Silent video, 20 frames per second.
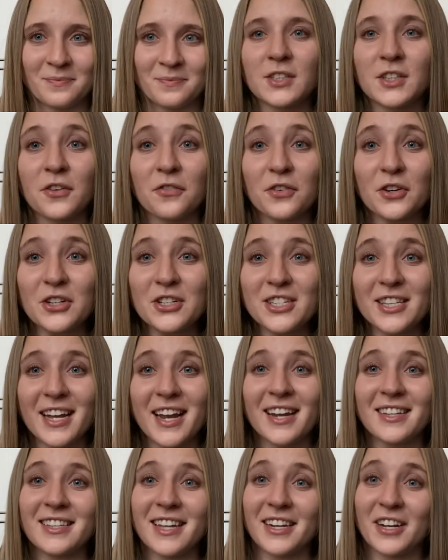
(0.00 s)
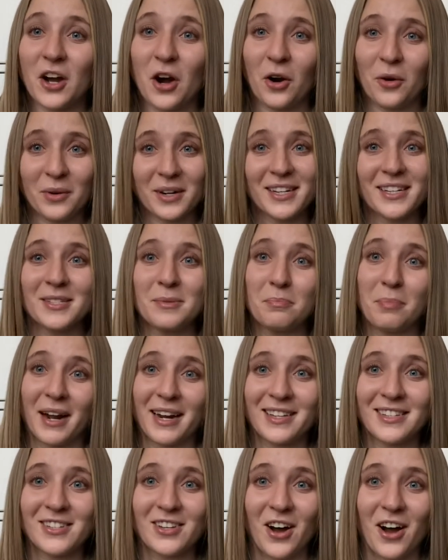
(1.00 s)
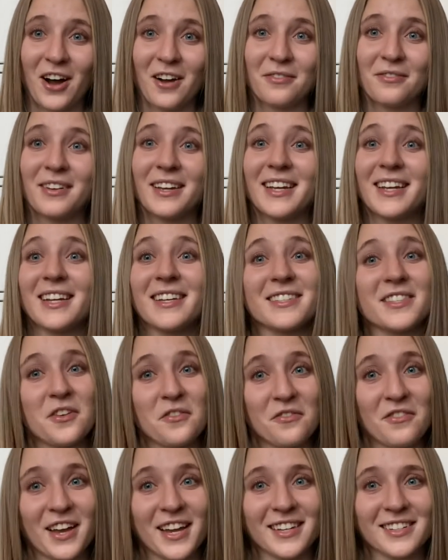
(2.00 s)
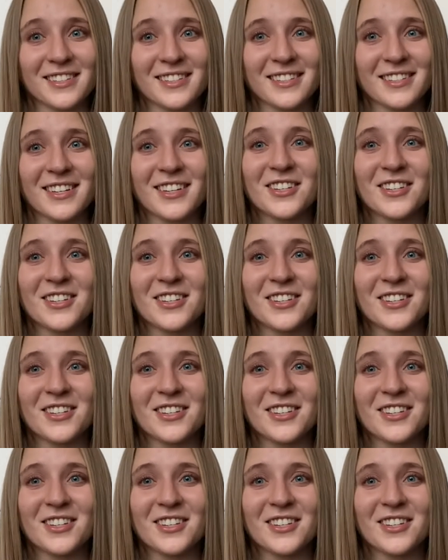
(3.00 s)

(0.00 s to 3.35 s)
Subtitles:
The first thing that he always bites off is the face.